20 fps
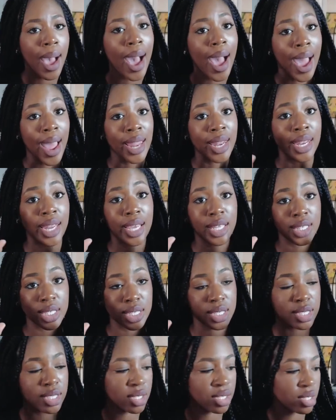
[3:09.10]
I like
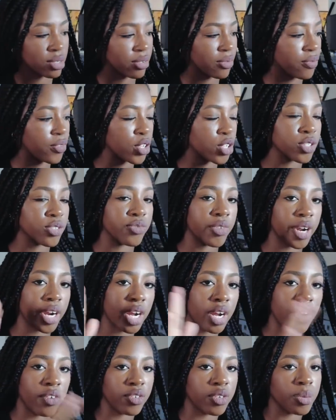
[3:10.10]
this. It feels very
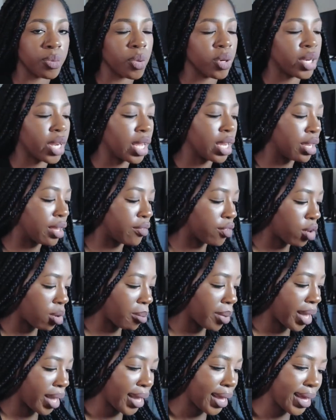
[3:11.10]
comfortable and I love it on
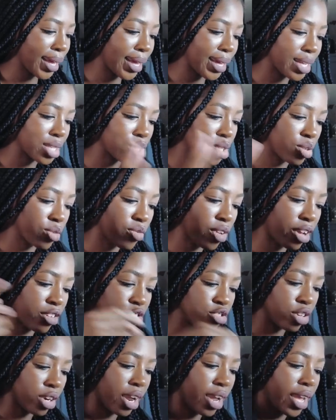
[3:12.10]
my hands. So if you
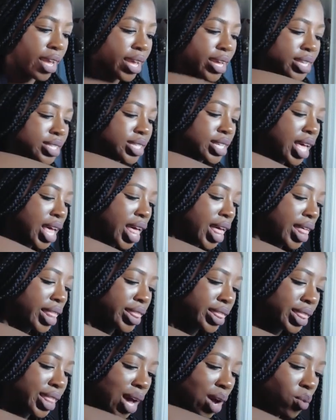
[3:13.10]
have dry hands,
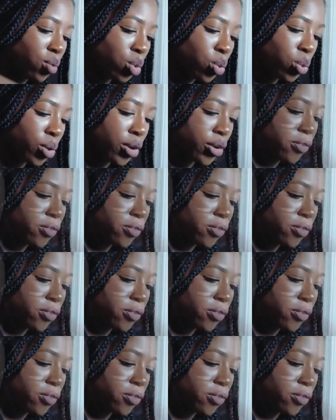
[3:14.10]
that will work.